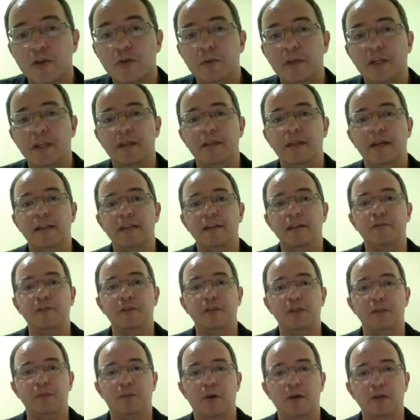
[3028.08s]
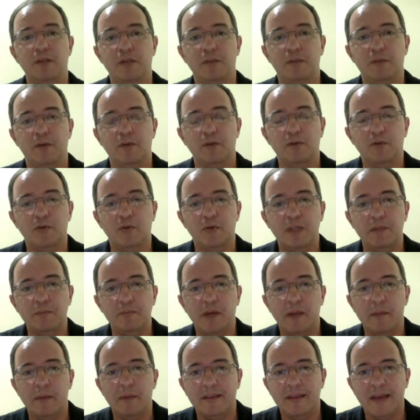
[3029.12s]
mean if it's possible to
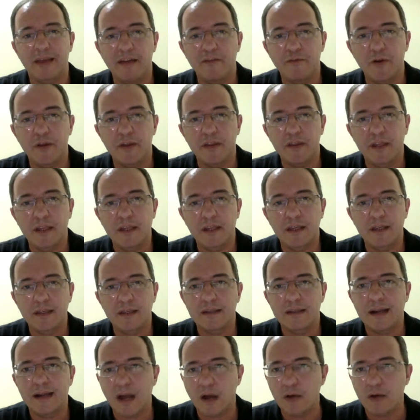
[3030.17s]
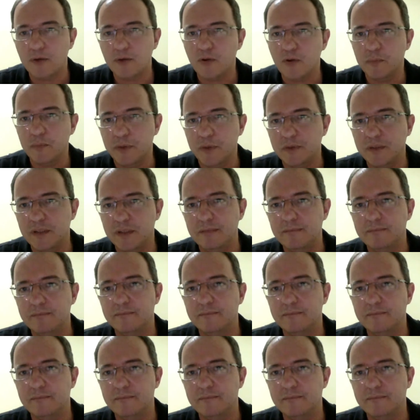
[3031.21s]
implement everything in cloud computing?